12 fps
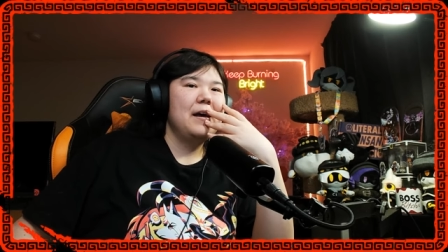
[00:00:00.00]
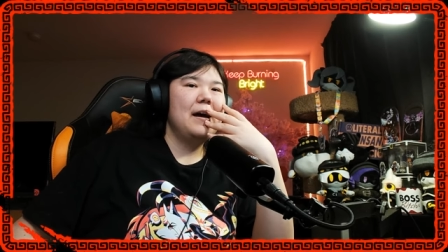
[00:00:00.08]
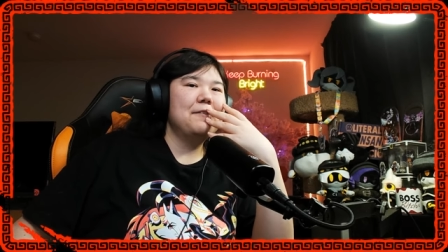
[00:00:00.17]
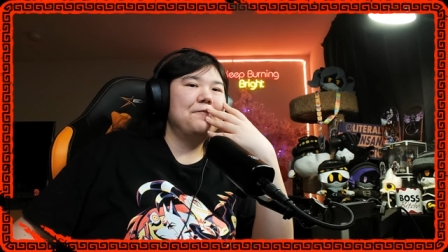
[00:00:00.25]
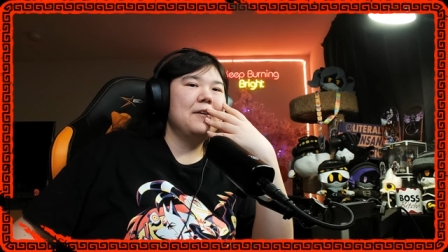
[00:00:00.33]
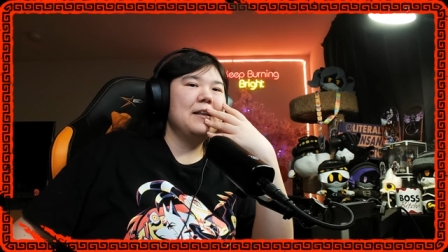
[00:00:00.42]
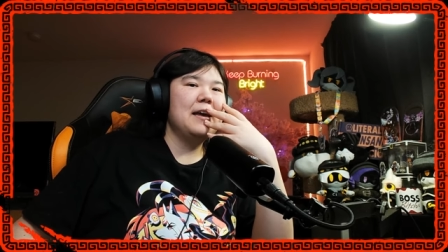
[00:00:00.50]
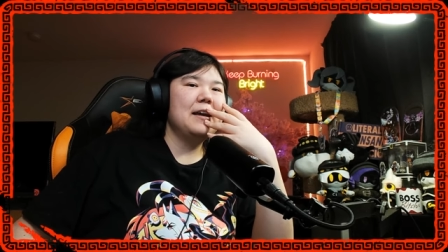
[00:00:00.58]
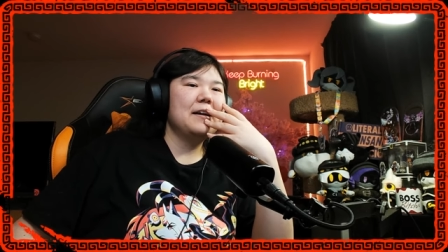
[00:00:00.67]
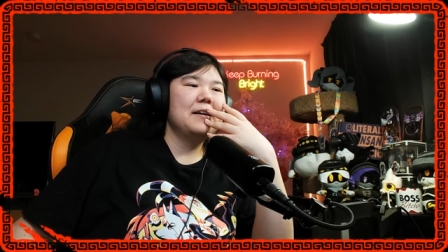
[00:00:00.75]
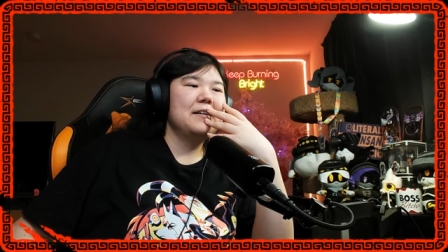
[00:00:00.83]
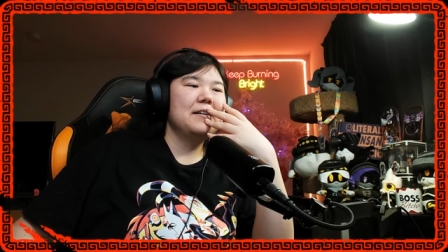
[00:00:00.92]
I feel
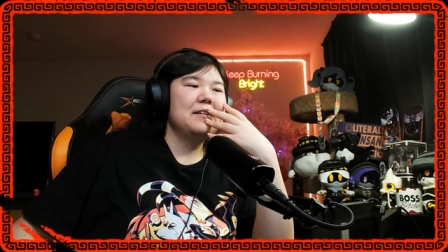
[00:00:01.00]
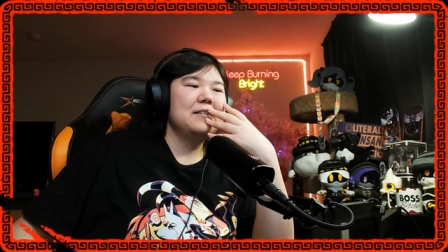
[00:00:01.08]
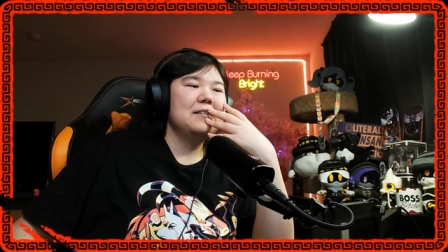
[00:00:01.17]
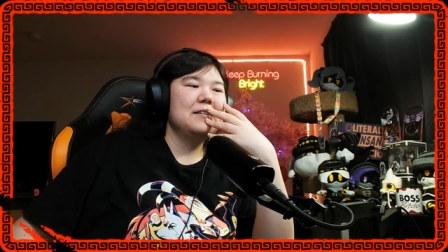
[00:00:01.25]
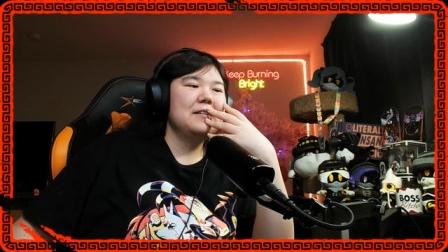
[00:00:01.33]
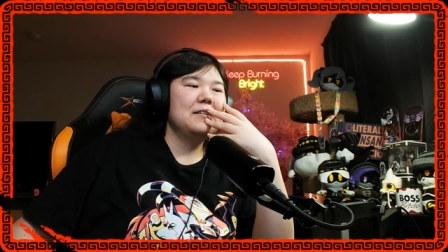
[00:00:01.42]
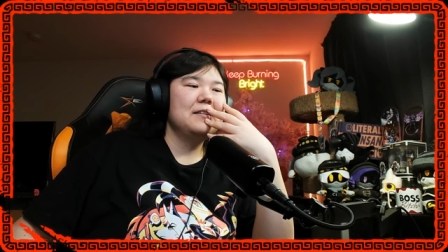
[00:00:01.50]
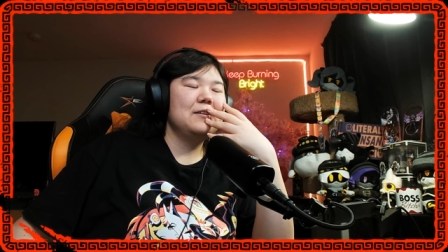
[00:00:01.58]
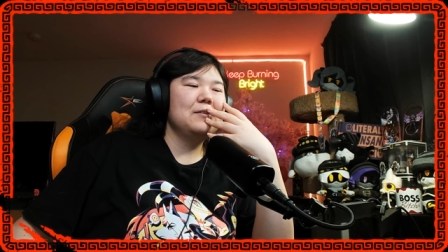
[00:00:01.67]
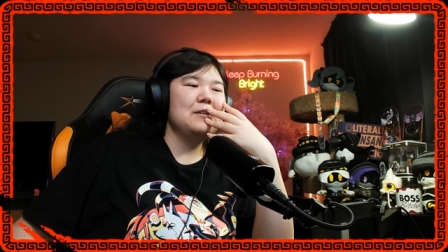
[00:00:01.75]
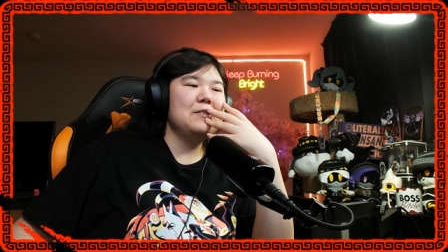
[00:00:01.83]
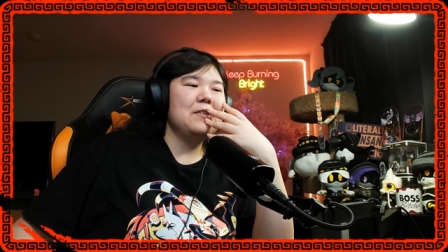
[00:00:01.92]
like the
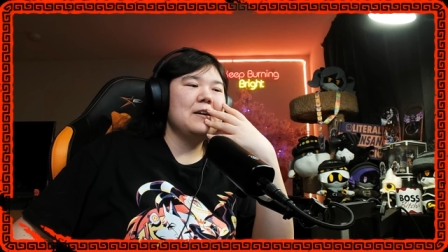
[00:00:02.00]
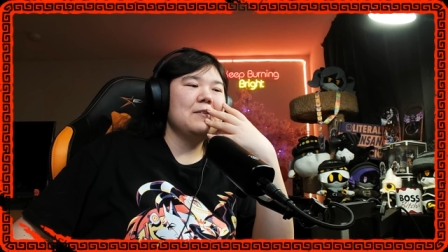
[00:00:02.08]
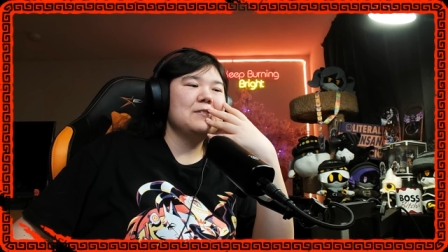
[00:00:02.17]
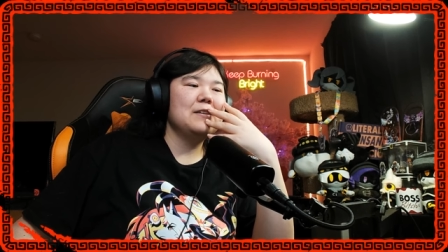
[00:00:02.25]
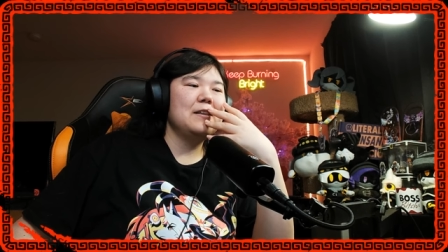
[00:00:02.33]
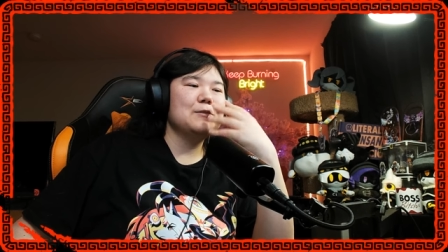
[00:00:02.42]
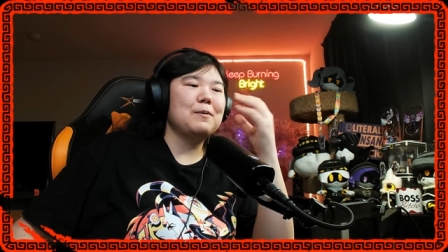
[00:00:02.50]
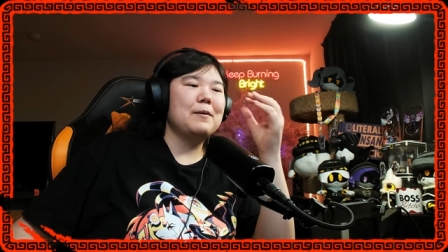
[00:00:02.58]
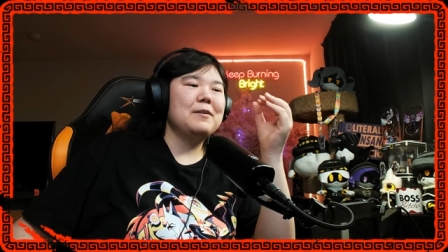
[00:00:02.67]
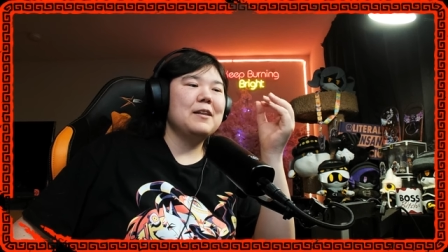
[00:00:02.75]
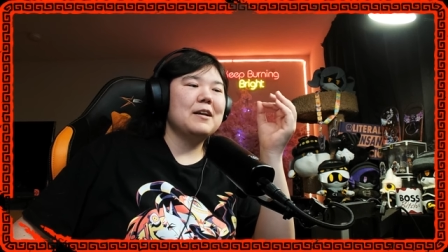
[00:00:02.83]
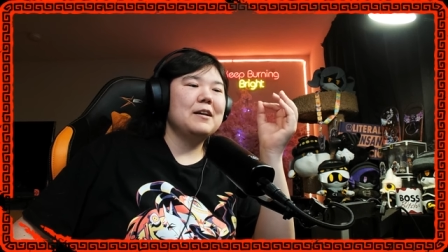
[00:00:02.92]
only thing I would say that's
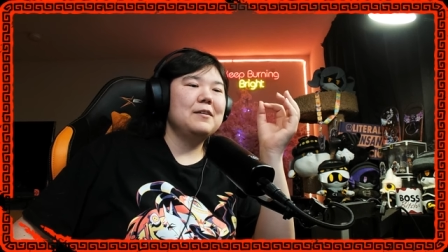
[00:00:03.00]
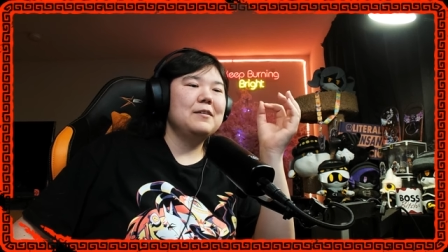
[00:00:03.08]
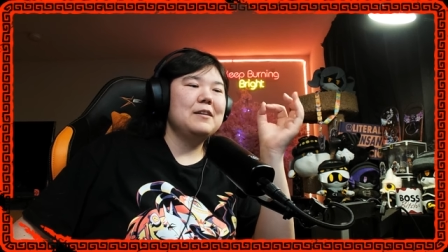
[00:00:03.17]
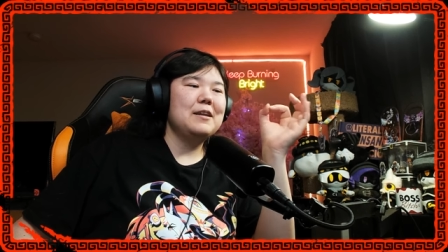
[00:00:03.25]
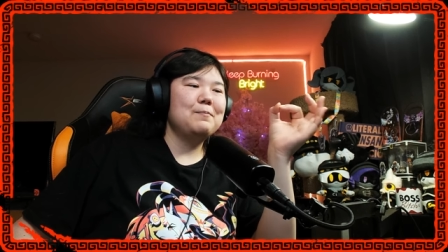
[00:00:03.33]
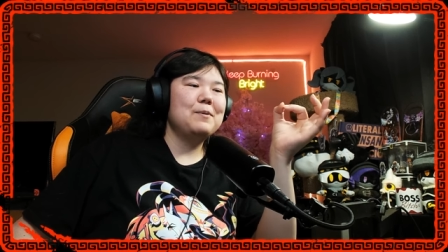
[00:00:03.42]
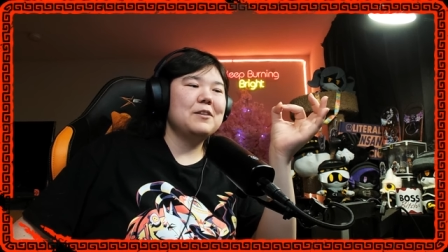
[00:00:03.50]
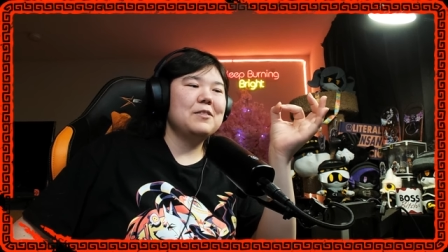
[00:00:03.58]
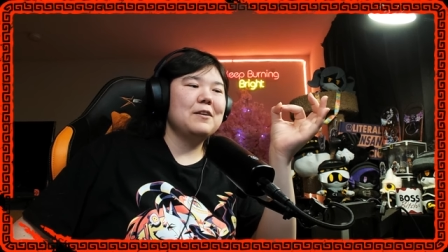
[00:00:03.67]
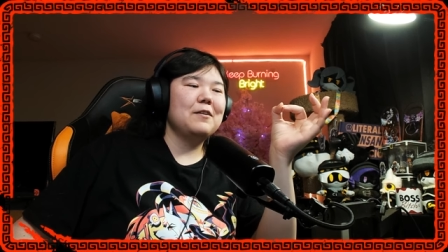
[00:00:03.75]
probably like a nitpick